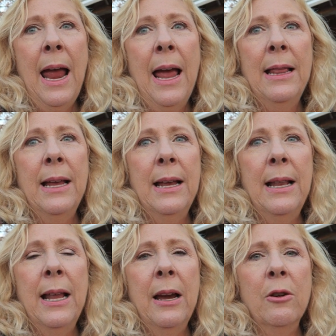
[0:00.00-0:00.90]
and
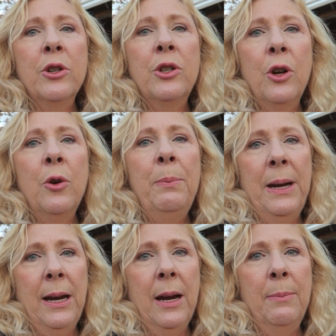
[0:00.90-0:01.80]
then they are so
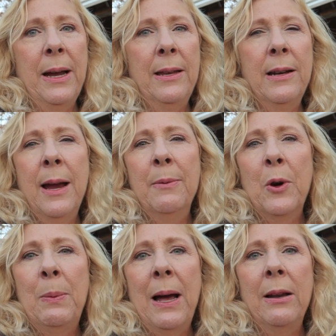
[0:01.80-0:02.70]
big by the time
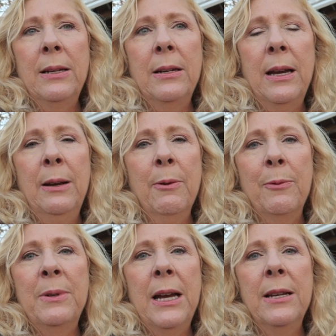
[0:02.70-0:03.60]
they're about anywhere
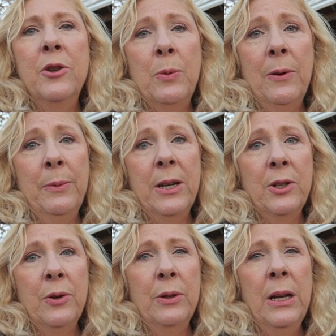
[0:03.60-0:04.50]
from 10 to 12
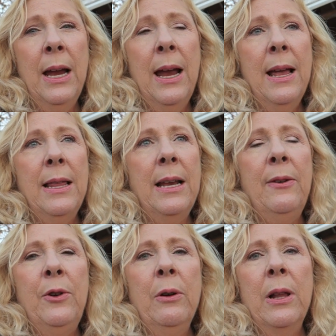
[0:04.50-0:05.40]
weeks old that
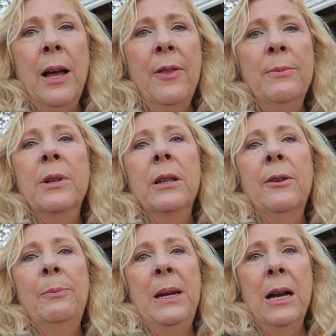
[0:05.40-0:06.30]
if you allow them to
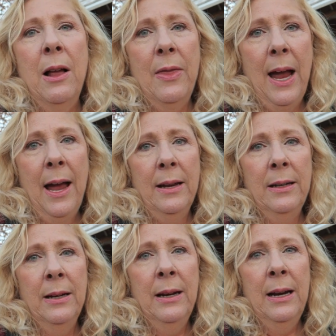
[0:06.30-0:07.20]
live beyond
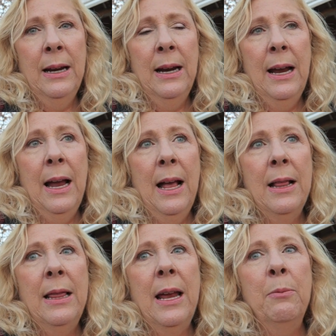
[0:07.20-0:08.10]
that,
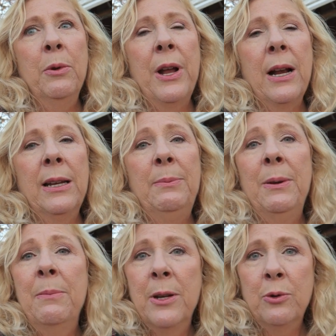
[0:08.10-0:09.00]
they will not only
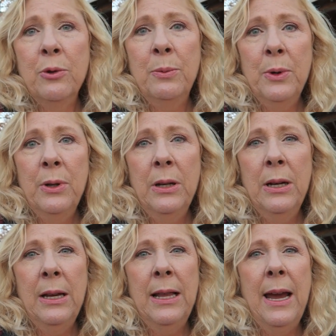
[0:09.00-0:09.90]
be miserable,
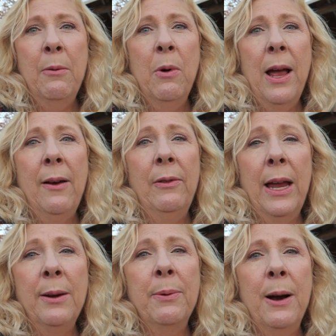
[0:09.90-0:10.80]
they will have
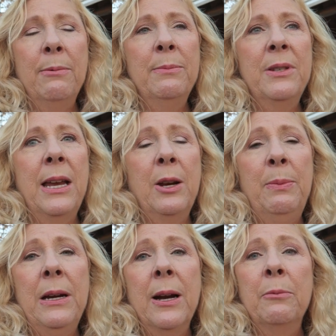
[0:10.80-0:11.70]
leg problems, they
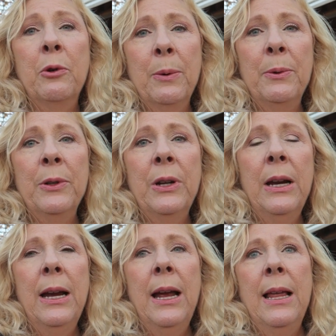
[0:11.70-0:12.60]
could become crippled,
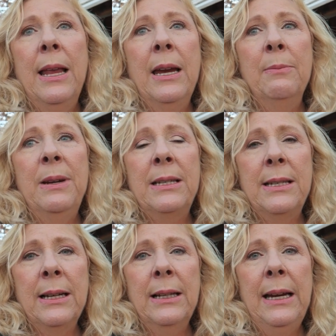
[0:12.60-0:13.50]
they could be
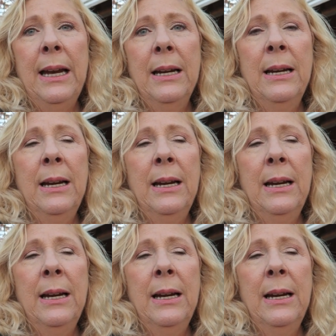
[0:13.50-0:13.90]
sickly.